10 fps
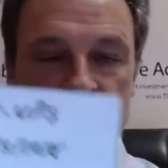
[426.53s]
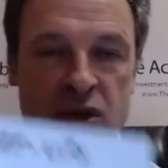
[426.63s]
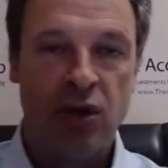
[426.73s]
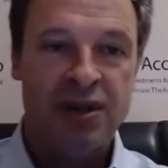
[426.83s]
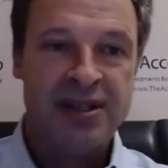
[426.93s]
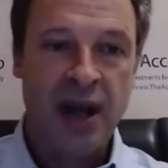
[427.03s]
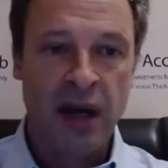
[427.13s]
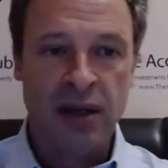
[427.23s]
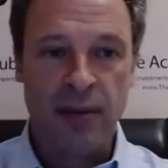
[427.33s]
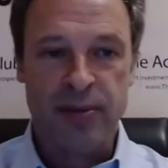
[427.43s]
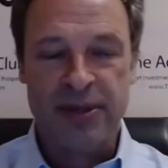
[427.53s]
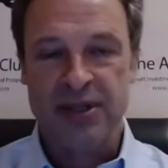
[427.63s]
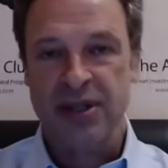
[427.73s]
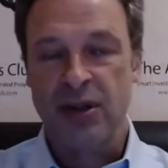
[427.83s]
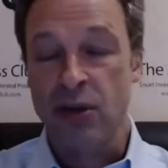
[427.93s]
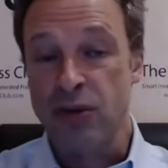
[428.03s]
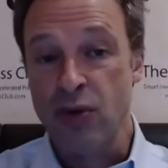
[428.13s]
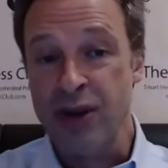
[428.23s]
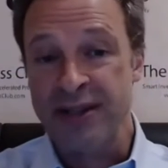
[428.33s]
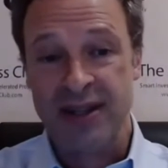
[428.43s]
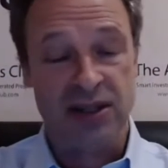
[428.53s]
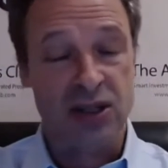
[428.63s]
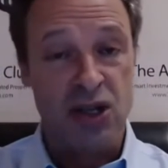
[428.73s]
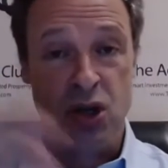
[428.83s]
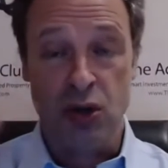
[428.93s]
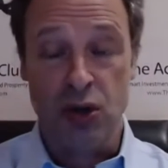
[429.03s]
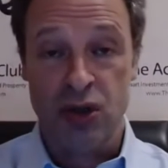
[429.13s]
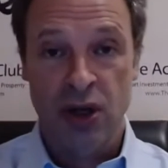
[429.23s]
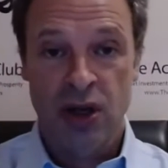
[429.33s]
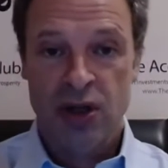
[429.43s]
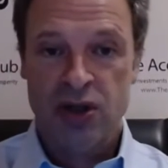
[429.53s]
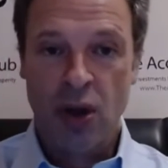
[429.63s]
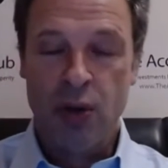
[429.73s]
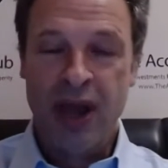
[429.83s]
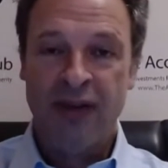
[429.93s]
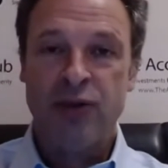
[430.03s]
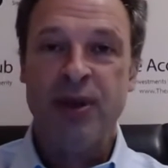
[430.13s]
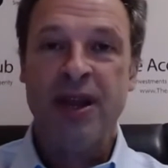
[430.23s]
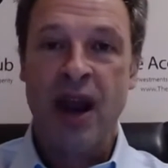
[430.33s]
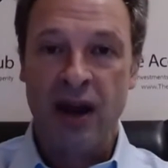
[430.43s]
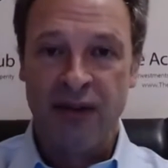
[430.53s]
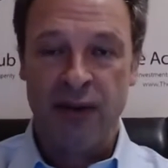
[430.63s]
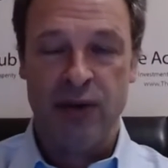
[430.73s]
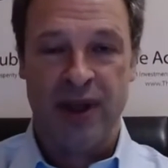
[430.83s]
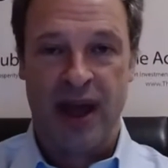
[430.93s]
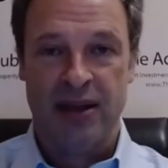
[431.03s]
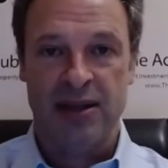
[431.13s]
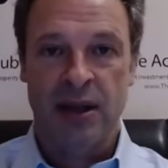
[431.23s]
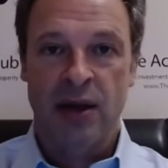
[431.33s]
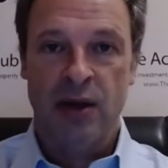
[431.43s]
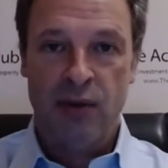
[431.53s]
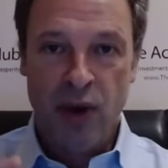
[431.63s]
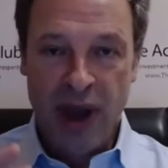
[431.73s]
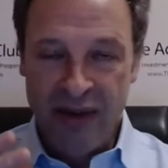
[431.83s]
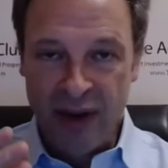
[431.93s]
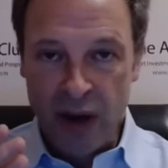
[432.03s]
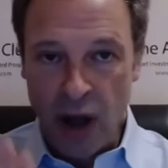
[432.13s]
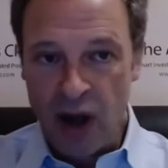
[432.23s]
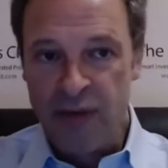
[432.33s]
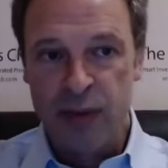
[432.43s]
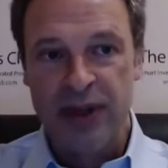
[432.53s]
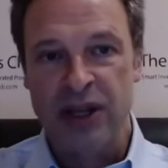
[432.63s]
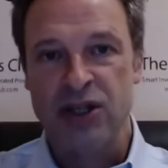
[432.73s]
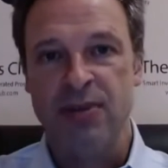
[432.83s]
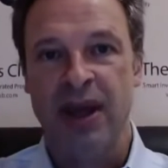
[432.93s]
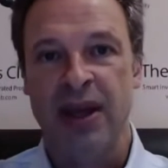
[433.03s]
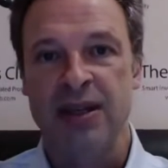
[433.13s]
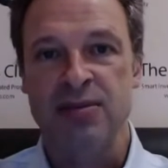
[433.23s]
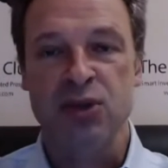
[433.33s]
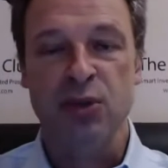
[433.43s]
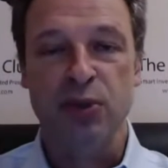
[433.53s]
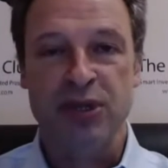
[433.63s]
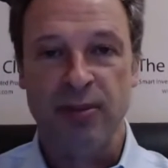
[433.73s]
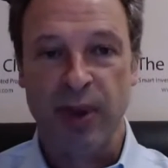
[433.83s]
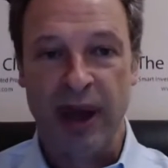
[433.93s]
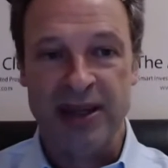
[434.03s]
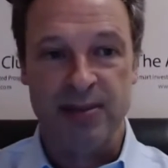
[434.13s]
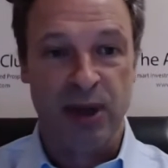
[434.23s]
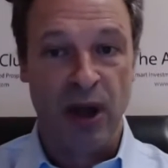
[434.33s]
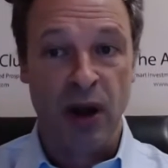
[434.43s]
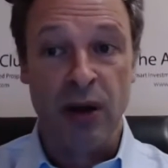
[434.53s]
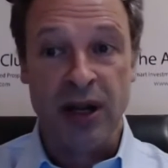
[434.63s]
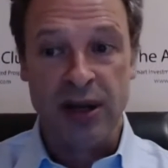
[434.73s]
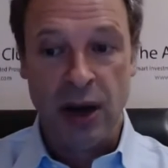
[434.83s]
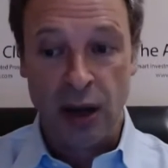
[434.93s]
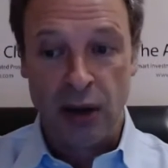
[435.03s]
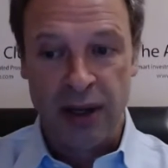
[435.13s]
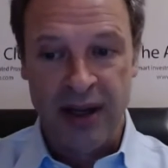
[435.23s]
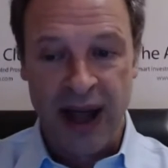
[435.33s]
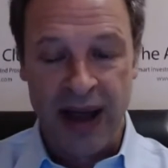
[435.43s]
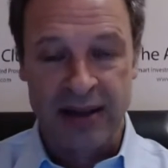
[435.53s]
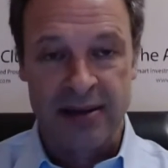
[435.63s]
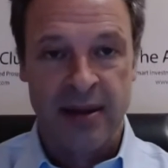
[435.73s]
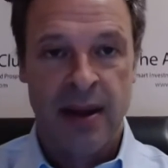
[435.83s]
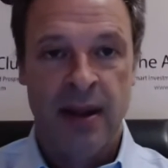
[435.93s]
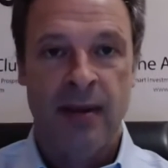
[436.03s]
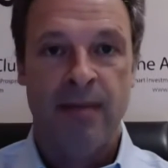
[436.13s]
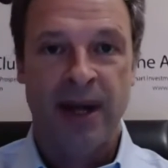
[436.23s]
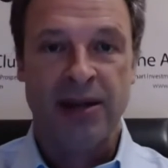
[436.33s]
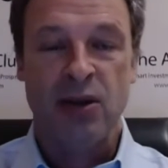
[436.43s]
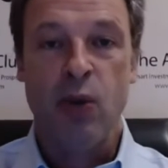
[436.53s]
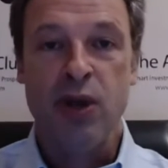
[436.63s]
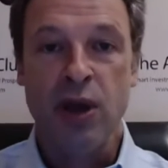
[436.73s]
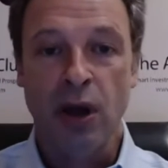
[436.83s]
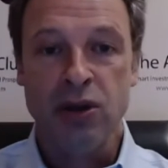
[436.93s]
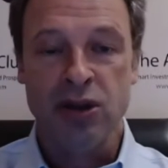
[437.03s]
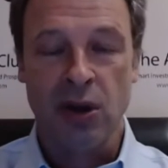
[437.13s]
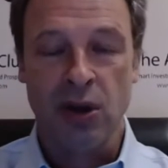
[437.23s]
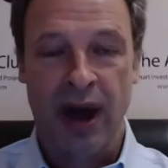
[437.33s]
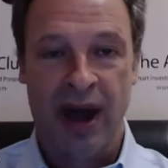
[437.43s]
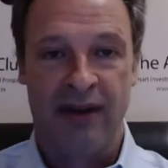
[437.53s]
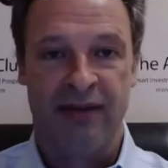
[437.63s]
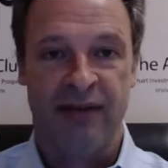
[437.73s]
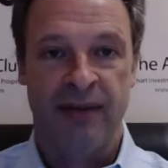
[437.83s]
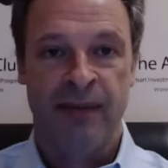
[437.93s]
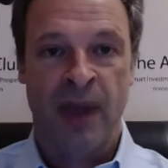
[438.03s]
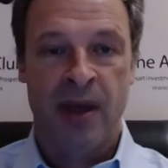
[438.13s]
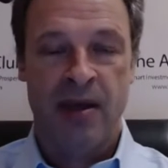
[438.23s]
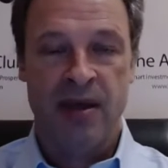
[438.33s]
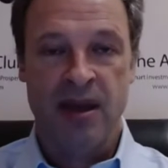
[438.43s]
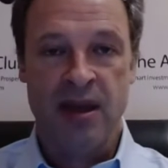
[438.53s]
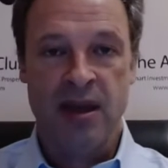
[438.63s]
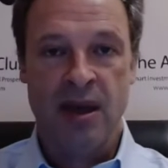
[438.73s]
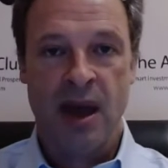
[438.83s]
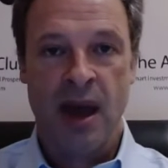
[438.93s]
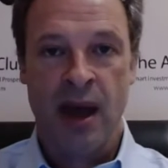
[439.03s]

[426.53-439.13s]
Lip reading: So the startup the risk is huge. So we have to be careful with that. We have a lot of protection mechanisms to put in place, but not only that, but we also have the